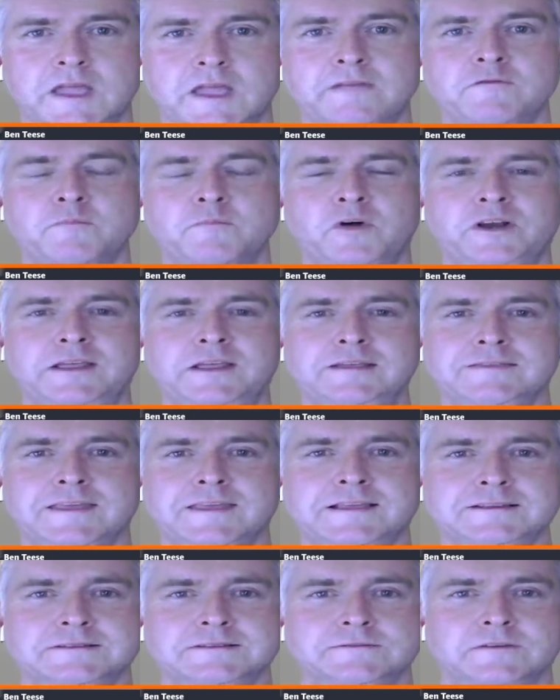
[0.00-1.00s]
everybody, and
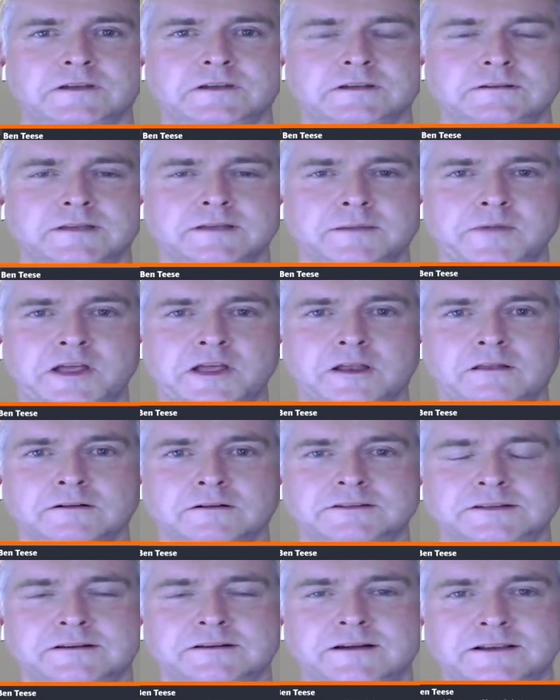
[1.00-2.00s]
thanks for coming
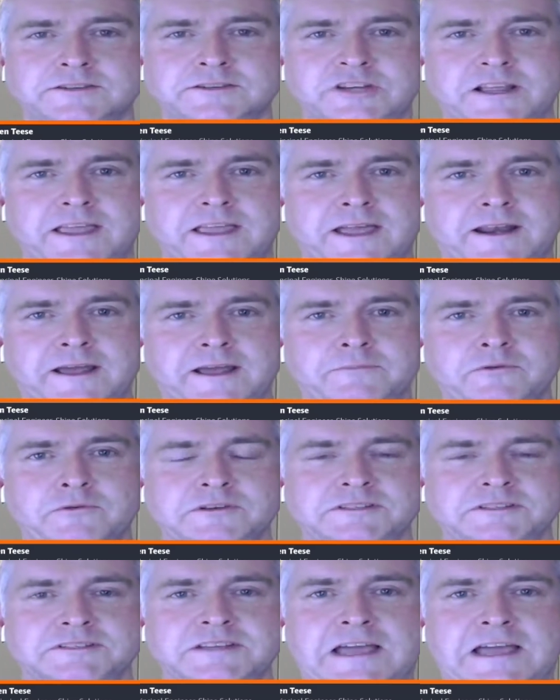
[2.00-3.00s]
along tonight and checking out our
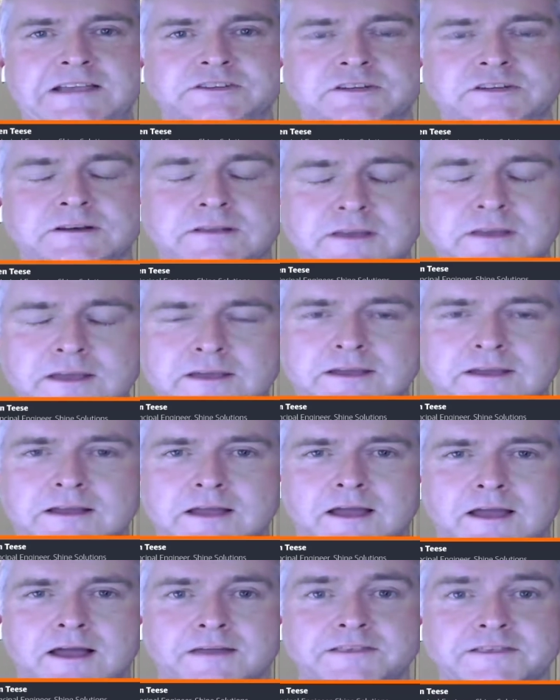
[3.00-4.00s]
presentation.
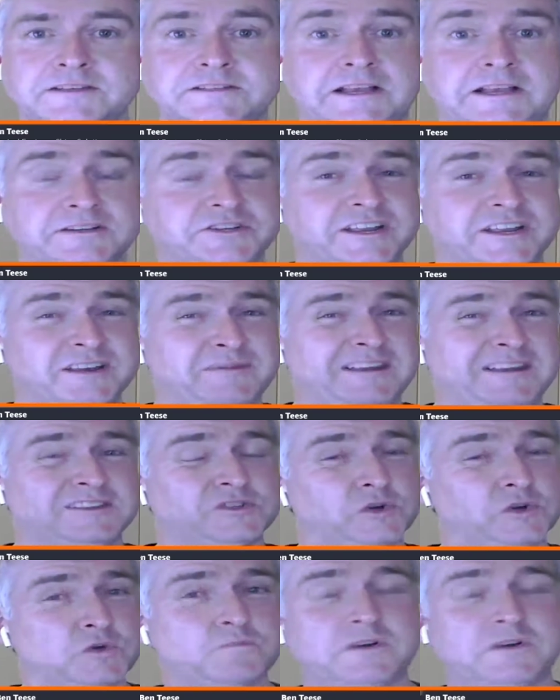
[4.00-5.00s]
This is actually going to be
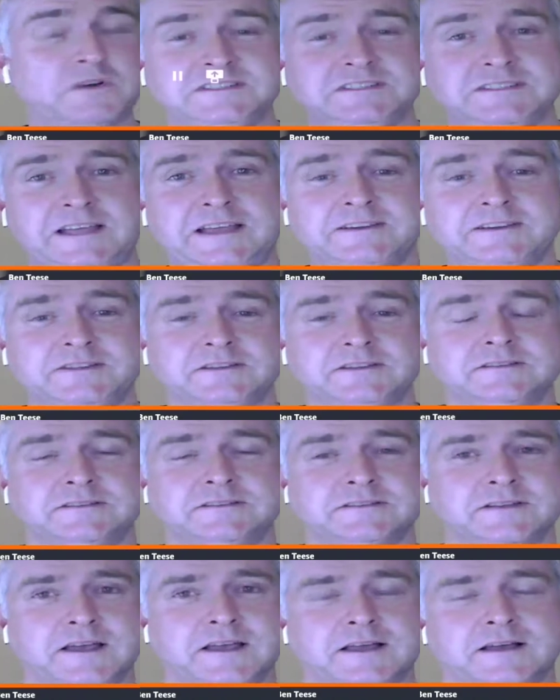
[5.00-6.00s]
2 presentations
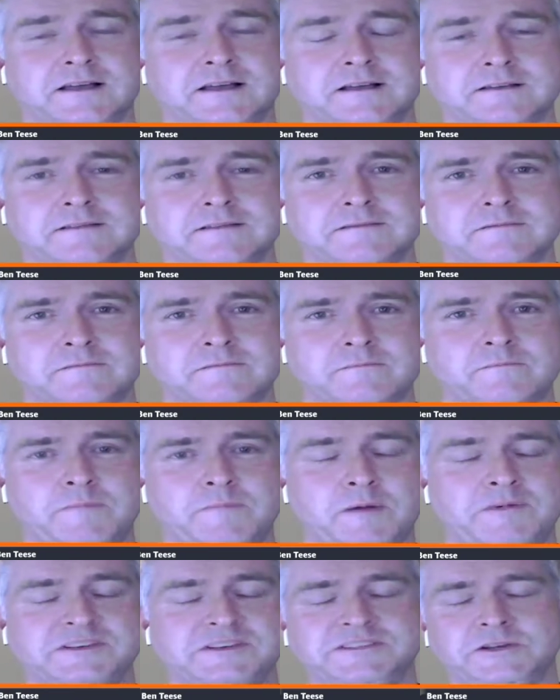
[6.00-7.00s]

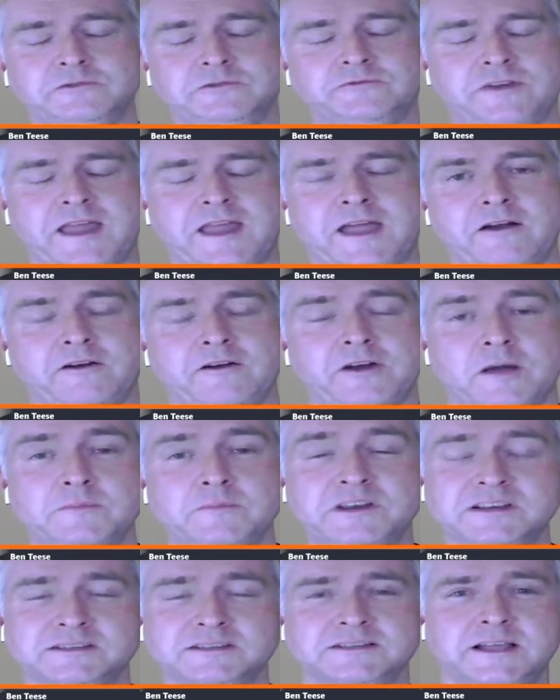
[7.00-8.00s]
by myself and Aaron. I'm
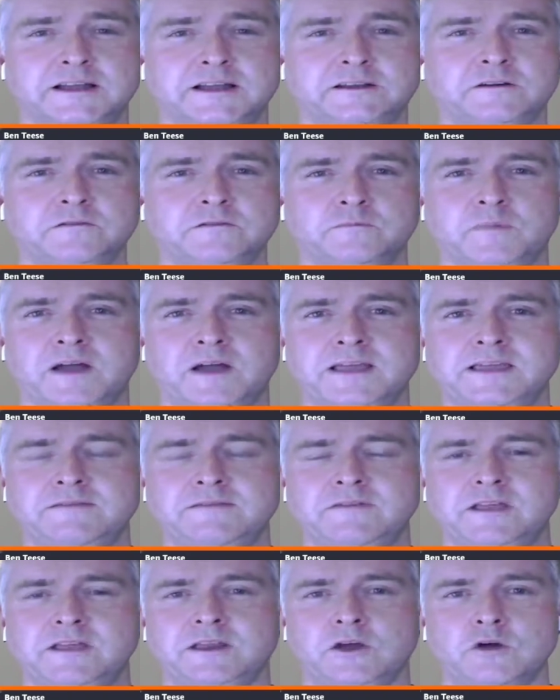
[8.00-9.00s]
going to start off by
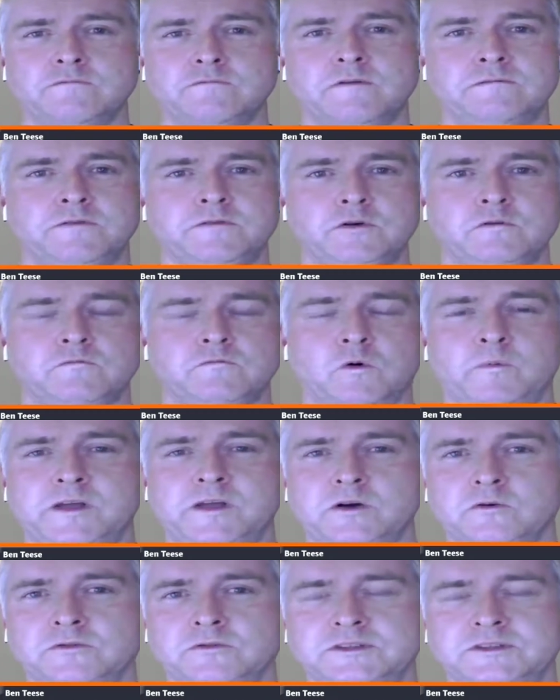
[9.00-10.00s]
giving an overview of what we
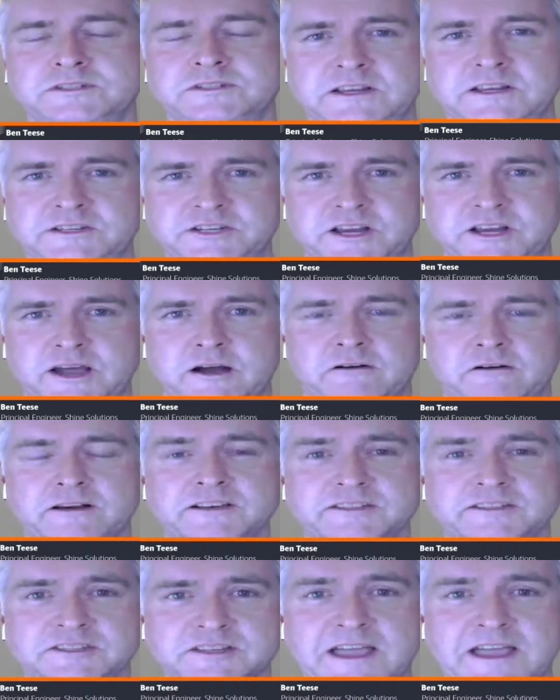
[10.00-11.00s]
call the
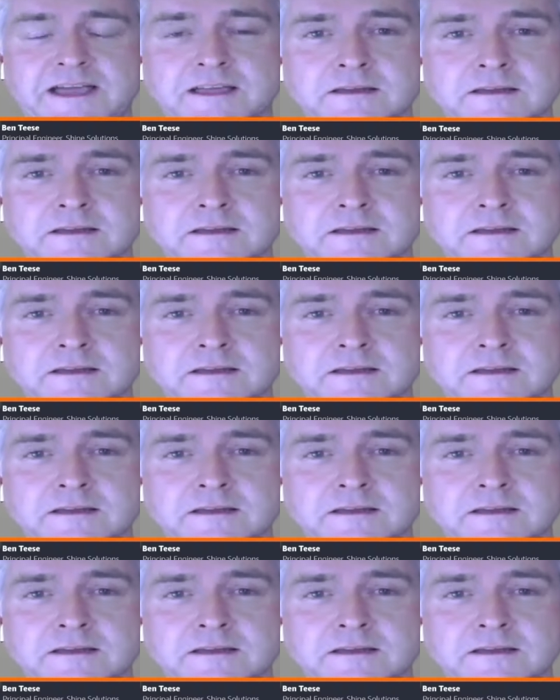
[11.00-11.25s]
TGRS stack